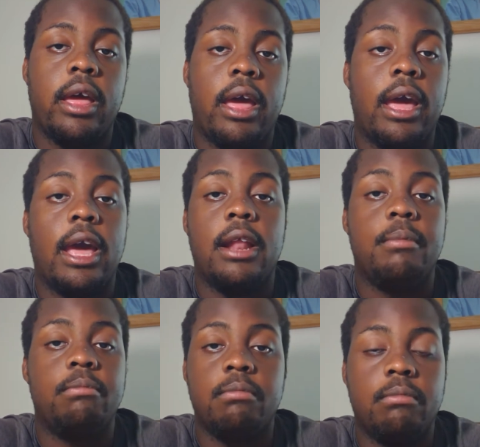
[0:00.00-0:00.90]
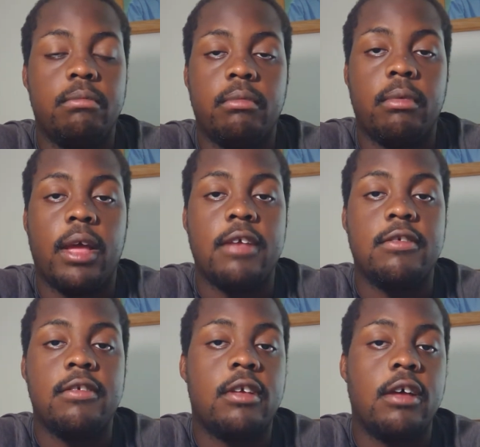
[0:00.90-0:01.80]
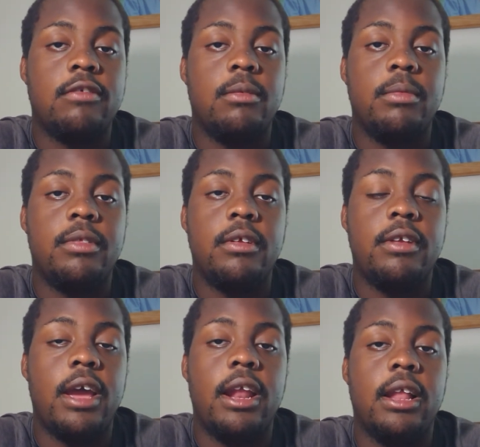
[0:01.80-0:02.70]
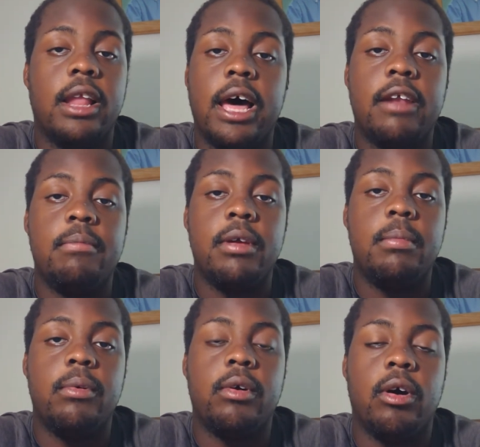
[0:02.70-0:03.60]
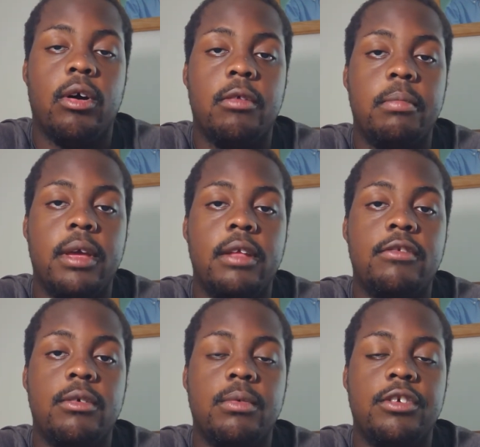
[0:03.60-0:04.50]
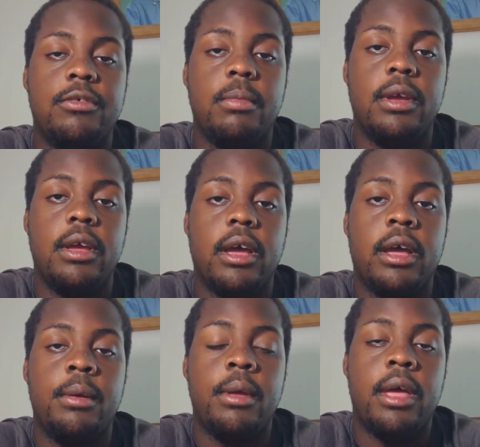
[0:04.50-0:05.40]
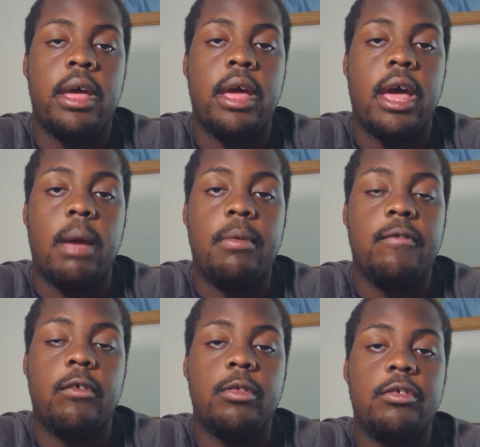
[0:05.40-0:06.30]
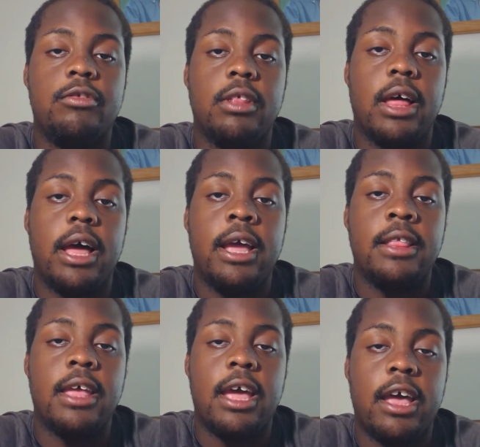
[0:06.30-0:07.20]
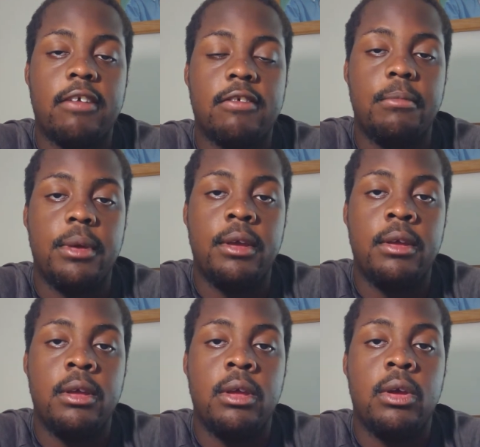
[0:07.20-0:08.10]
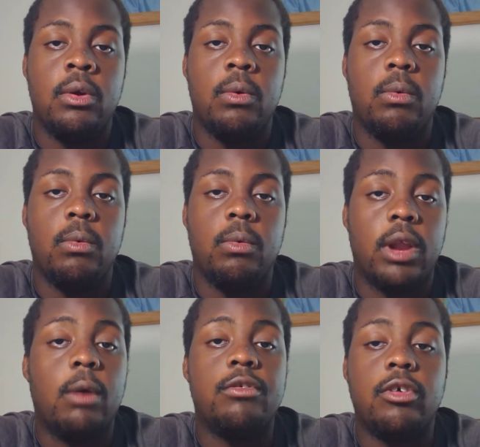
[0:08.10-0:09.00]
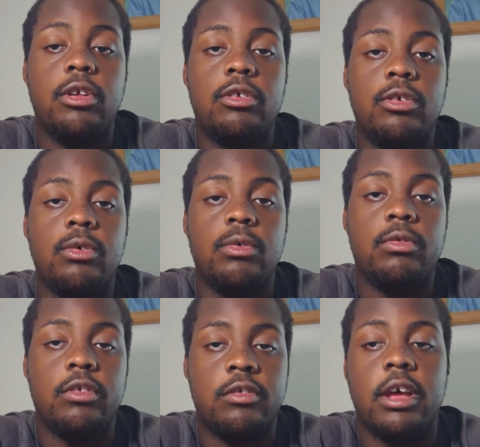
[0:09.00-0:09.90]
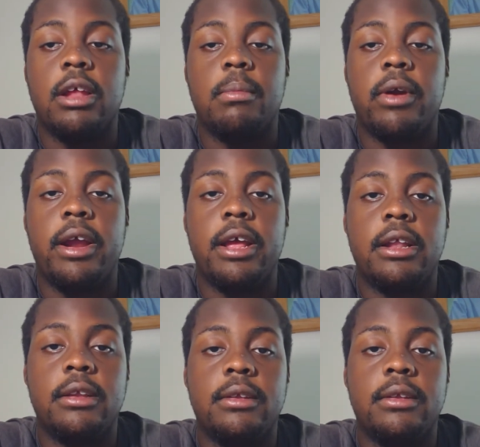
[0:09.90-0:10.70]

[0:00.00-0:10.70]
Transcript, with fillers: And as is custom with the date, a lot of people called me to wish me a happy 4th of July, and they asked me what I was going to do to celebrate it.